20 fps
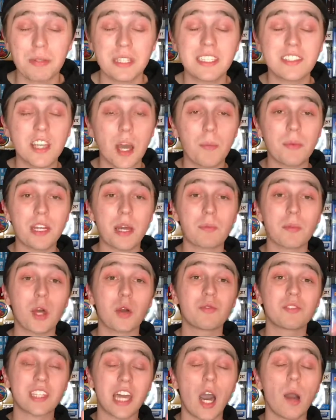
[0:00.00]
Please comment down
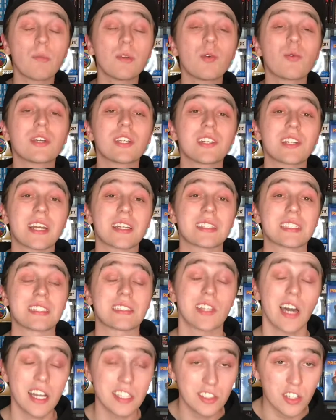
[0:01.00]
below and tell me what your guys'
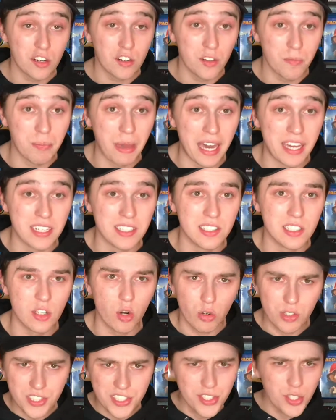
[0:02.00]
thoughts are of Paddington,
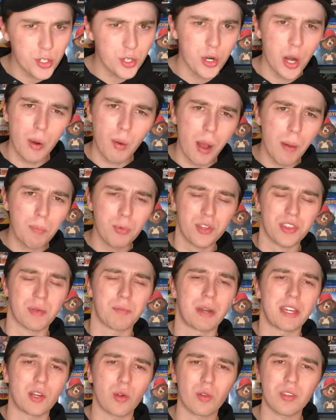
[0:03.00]
or did you grow up with
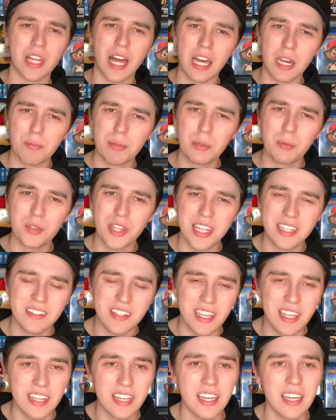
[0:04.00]
him? I know a lot of people that
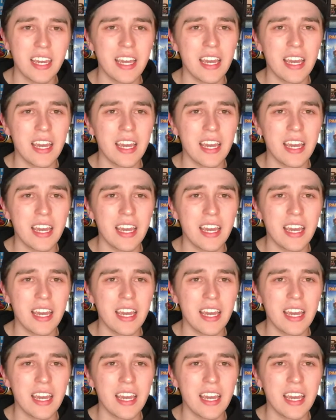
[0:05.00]
did.